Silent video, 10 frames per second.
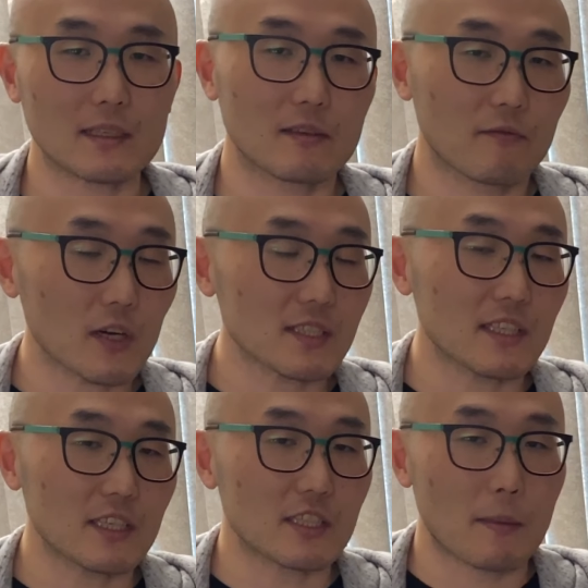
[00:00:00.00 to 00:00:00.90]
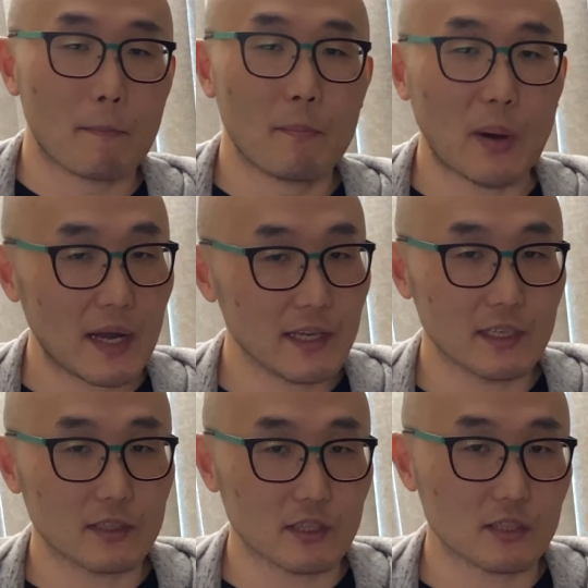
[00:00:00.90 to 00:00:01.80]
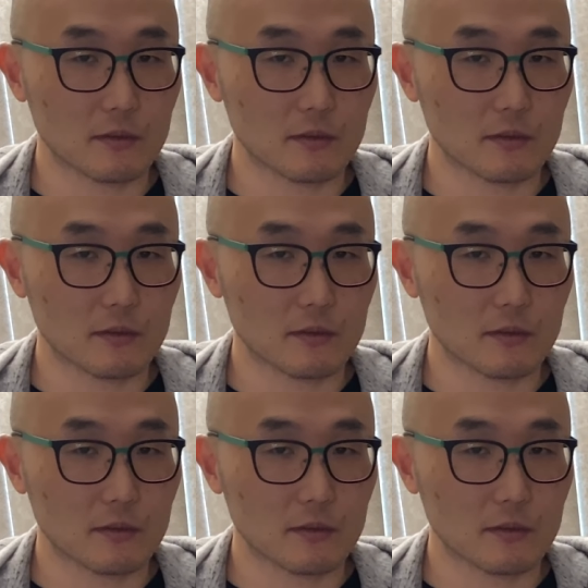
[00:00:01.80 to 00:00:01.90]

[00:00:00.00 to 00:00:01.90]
First thing is buying this.